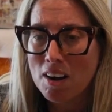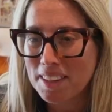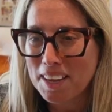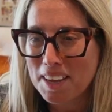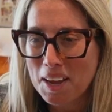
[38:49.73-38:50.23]

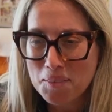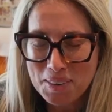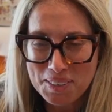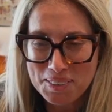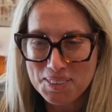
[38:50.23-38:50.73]
can we
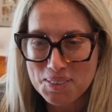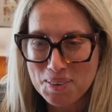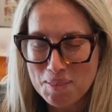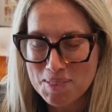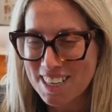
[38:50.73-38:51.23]
include your
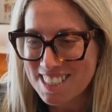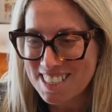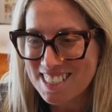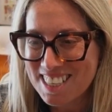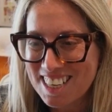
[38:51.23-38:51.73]

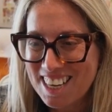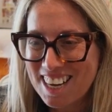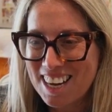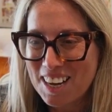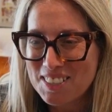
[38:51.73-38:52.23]
websites
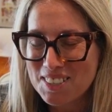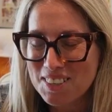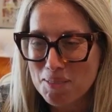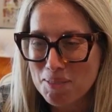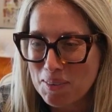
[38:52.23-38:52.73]
so
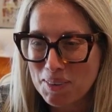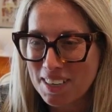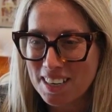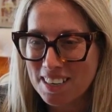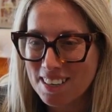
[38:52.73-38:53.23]
that people
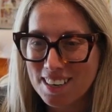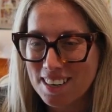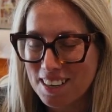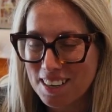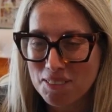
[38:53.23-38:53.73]
can
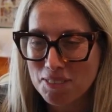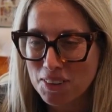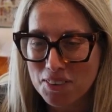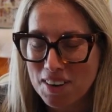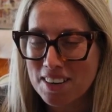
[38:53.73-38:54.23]
float
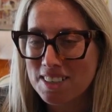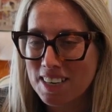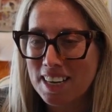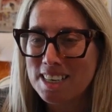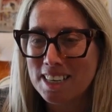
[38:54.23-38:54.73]
around, dig
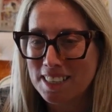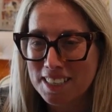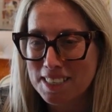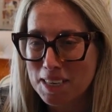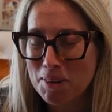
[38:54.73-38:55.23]
in a little
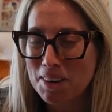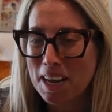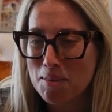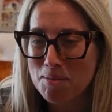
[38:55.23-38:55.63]
deeper to get more